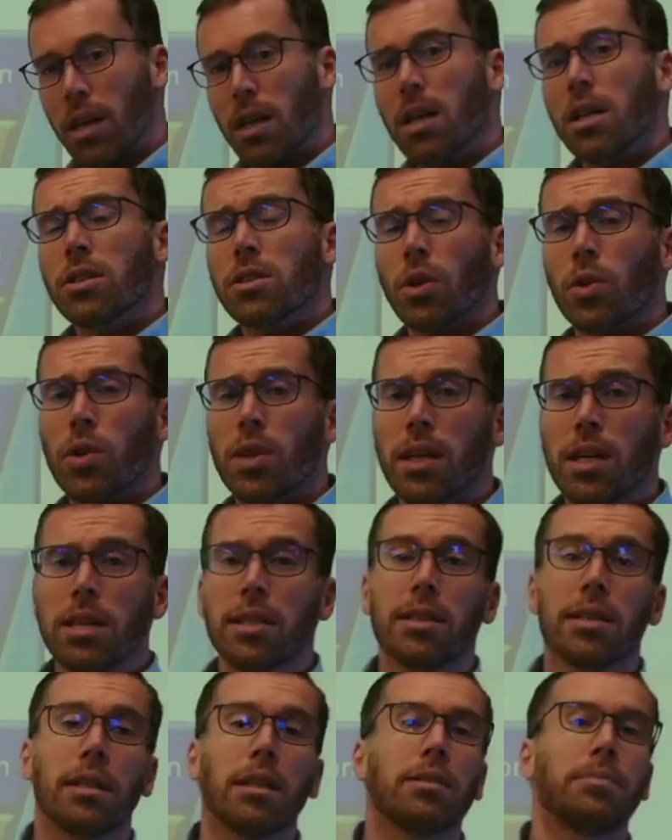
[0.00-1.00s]
So
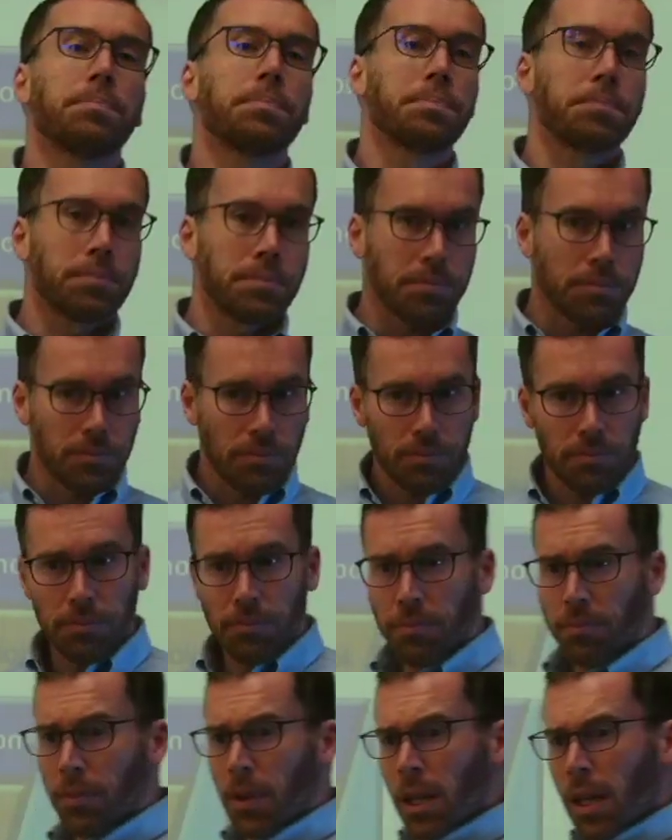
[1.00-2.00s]
this
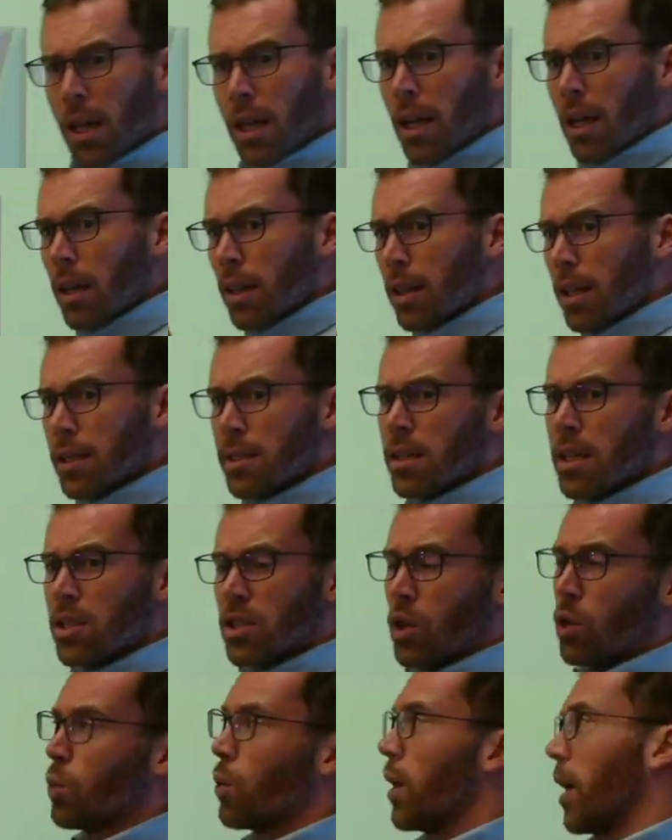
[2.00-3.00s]
is a
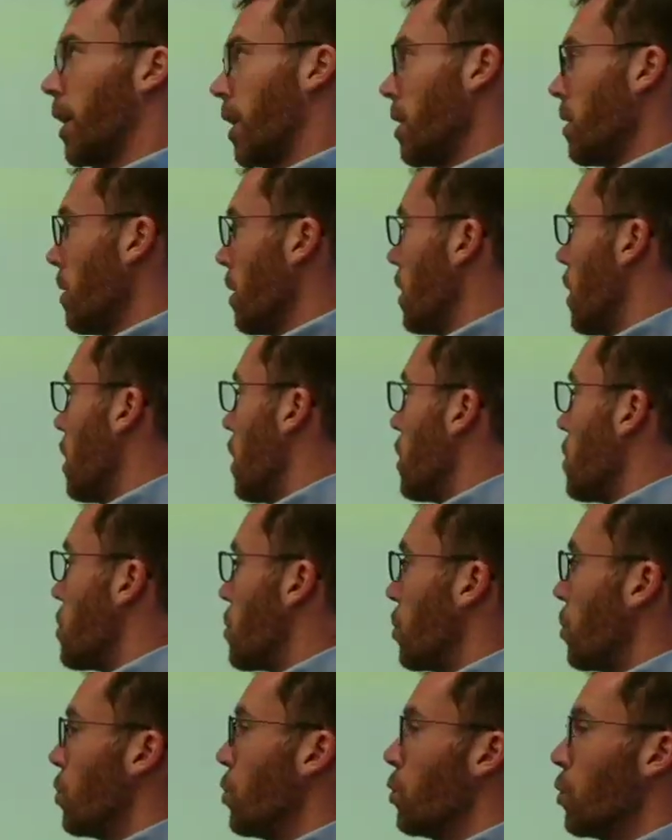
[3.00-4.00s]
way
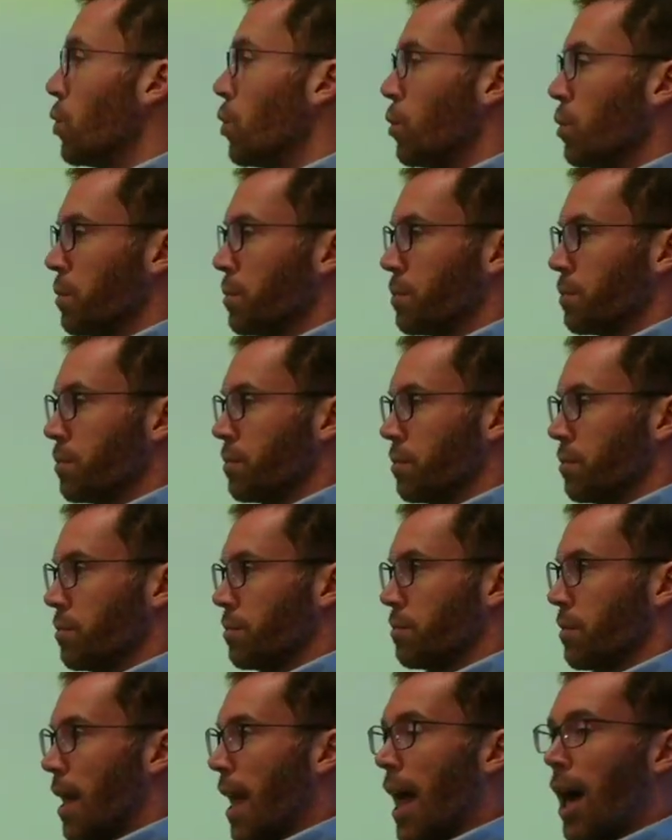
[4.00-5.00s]
to
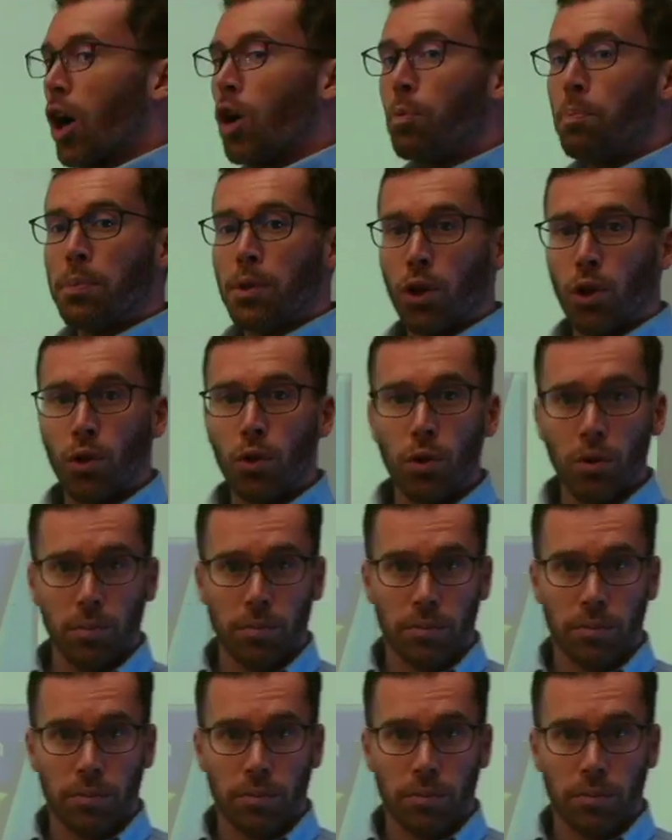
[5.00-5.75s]
help you